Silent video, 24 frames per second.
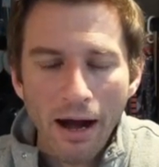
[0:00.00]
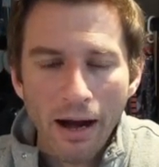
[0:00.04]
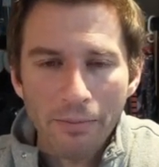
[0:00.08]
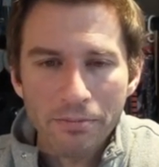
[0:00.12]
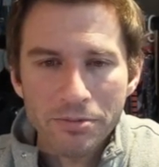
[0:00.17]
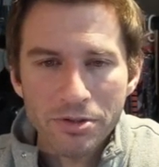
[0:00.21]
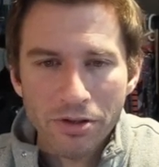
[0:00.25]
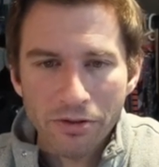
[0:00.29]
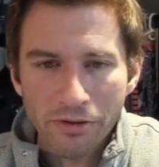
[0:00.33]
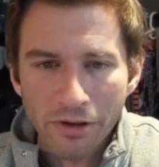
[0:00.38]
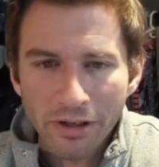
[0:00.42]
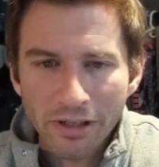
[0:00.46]

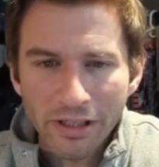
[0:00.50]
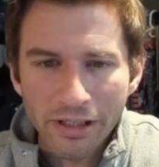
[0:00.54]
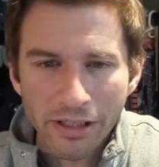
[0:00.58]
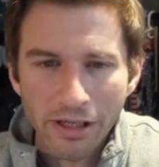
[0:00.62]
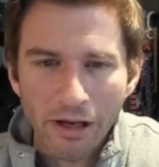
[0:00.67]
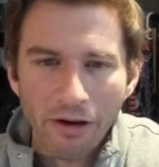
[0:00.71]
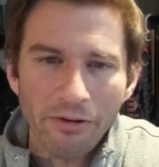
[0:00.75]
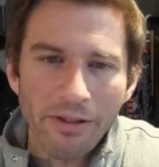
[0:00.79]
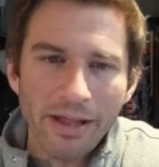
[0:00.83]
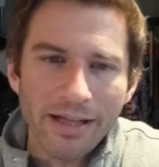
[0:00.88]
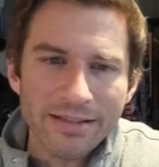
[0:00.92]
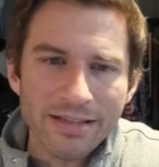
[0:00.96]
So there you
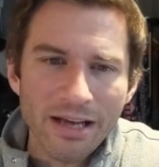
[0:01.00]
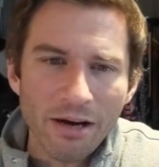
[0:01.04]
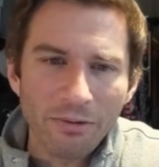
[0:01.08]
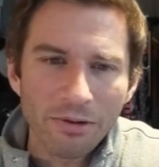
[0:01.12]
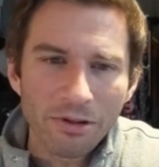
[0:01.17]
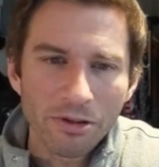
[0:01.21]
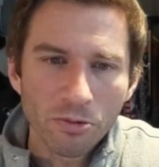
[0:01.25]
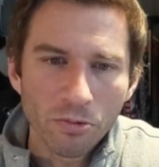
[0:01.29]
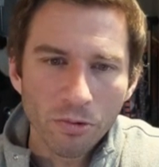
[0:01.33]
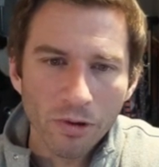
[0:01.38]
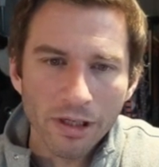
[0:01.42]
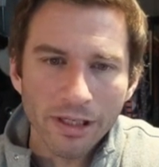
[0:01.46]
go. That's how we
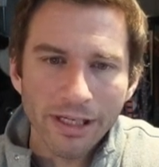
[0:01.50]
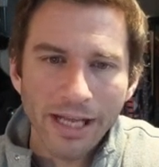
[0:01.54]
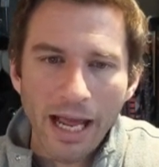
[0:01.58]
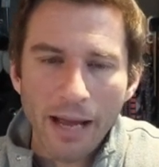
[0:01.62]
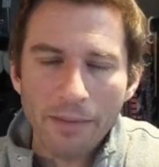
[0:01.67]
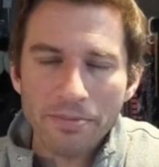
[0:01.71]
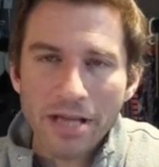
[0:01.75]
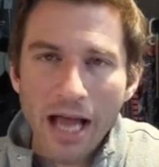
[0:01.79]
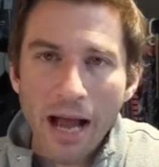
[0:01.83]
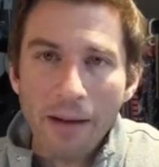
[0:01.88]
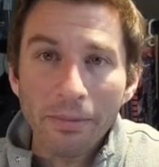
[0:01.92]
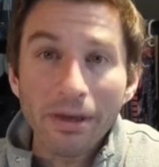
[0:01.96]
do word
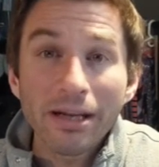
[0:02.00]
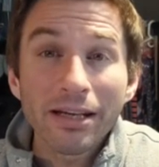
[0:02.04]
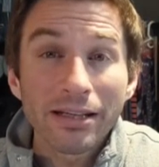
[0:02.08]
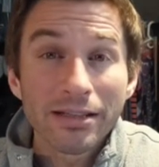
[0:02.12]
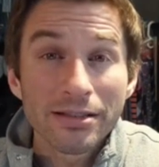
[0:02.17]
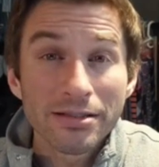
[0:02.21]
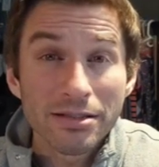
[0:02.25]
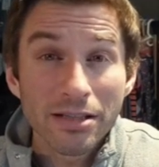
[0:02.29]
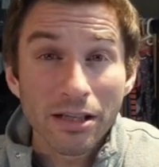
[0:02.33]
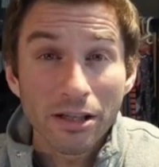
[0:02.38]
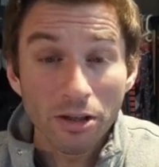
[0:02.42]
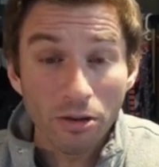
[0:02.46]
gaps. I'm going to
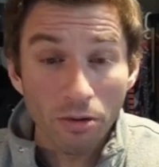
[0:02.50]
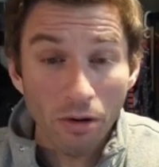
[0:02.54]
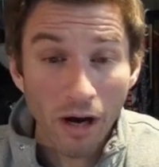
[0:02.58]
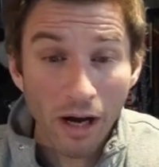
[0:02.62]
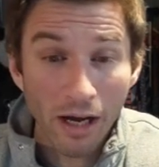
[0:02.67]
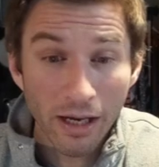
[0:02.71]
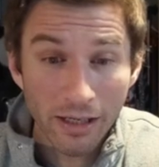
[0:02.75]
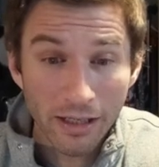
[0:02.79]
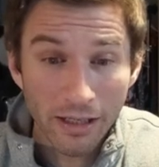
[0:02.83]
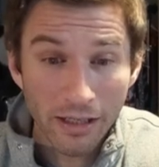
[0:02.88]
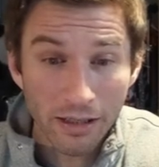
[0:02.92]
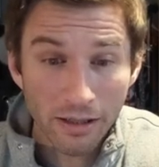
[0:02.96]
continue
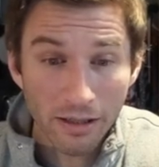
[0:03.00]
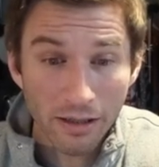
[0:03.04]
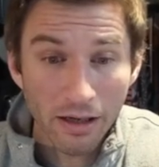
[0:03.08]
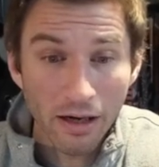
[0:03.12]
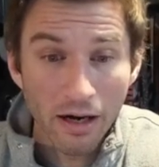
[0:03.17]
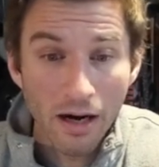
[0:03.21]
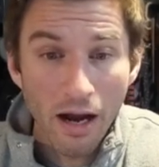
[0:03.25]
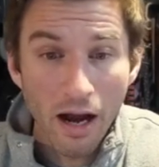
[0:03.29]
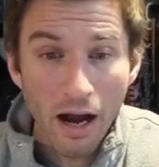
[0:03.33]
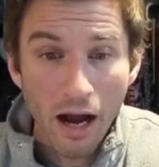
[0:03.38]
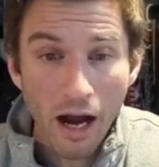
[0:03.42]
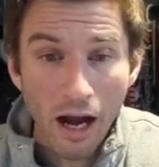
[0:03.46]
on here
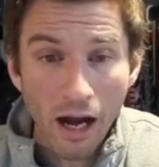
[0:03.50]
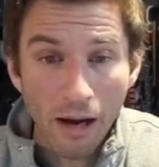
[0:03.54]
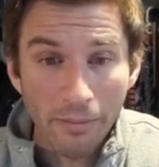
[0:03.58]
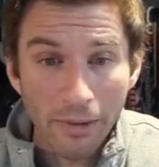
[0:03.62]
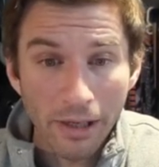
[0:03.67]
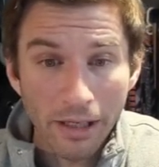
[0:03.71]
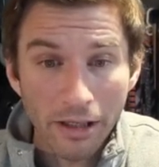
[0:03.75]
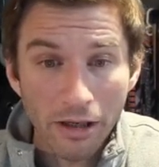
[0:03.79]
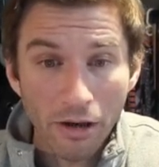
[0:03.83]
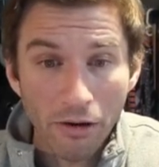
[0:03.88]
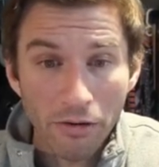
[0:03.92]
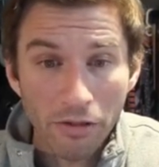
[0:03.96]

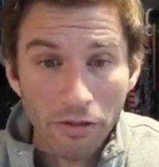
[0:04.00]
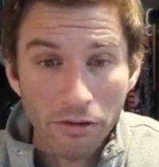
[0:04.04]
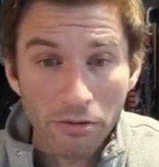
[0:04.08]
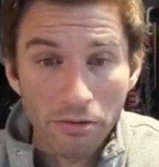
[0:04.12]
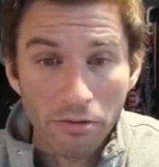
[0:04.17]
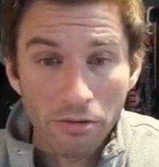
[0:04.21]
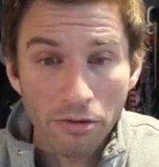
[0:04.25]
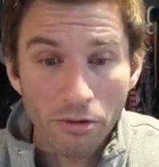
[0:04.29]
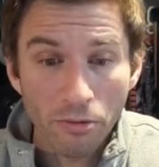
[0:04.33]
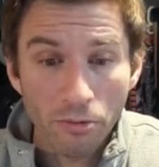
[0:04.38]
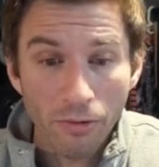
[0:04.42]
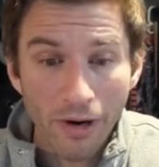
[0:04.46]
and go
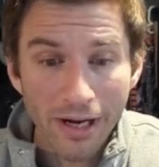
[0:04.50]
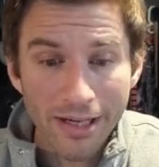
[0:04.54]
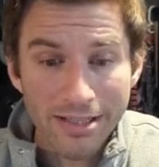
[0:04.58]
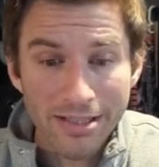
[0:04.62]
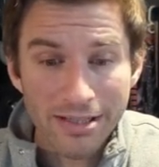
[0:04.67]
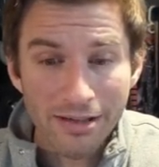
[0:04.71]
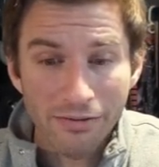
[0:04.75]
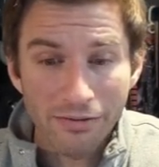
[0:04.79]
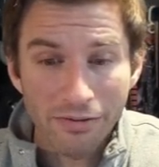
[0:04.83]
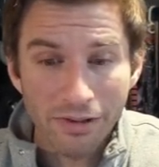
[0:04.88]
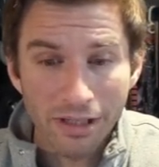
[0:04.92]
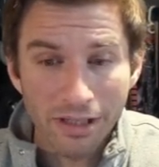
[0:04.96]
through the
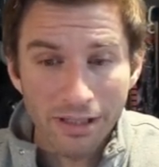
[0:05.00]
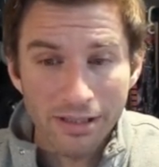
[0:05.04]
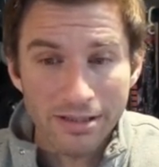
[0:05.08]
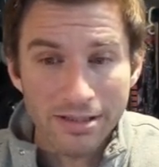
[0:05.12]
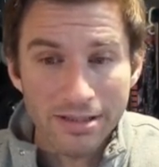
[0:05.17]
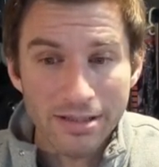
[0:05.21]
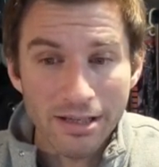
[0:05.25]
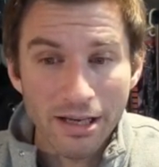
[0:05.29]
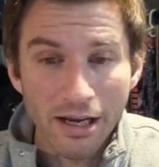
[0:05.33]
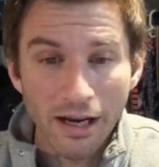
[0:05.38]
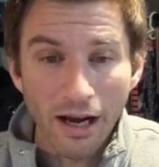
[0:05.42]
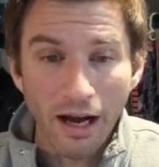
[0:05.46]
rest of
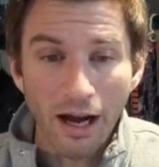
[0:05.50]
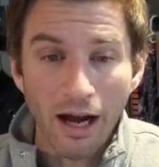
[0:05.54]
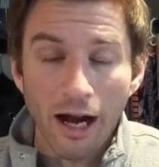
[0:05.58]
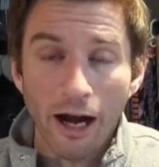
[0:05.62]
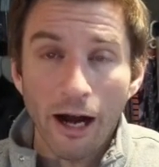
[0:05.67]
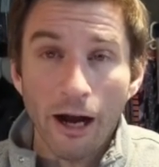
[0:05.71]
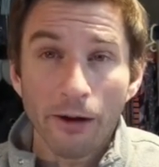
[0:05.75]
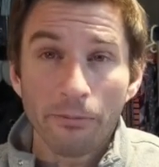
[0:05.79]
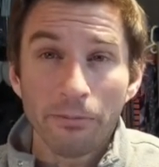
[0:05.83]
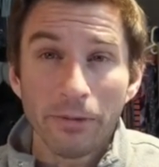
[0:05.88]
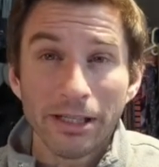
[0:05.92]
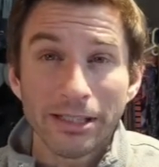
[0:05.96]
these
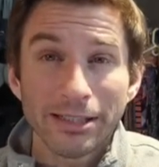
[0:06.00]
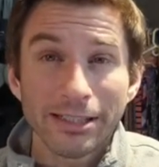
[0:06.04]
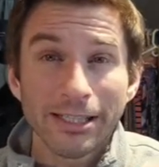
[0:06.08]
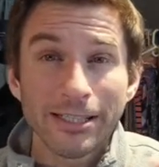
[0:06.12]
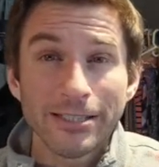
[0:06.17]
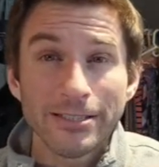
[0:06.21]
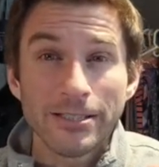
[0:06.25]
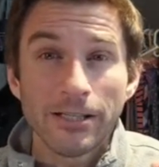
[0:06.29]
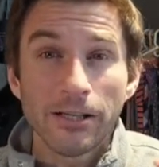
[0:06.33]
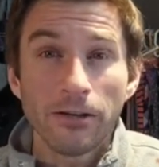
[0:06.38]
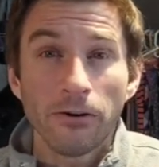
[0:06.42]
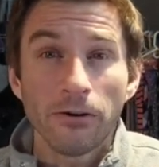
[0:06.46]
and
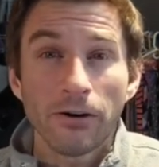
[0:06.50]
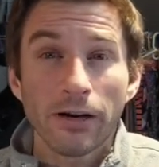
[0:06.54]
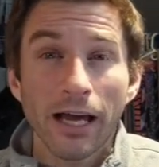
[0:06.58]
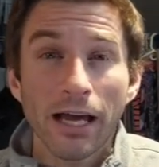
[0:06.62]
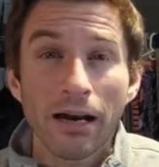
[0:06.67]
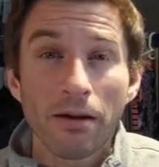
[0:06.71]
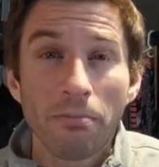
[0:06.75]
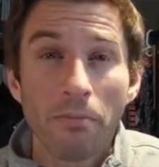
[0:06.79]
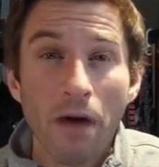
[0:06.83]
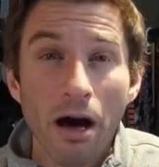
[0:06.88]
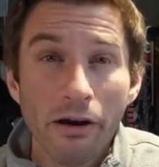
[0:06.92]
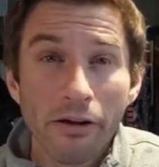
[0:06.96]
continue to
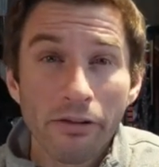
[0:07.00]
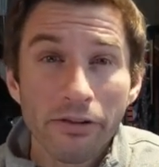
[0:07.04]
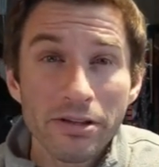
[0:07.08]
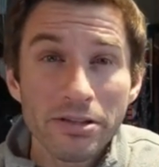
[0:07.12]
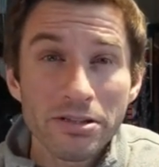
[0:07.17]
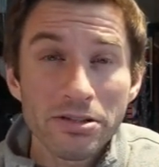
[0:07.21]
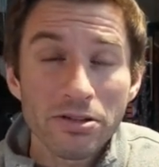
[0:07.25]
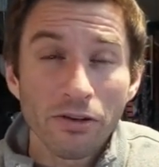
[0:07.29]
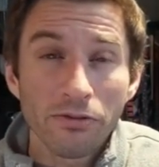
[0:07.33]
kind of model this.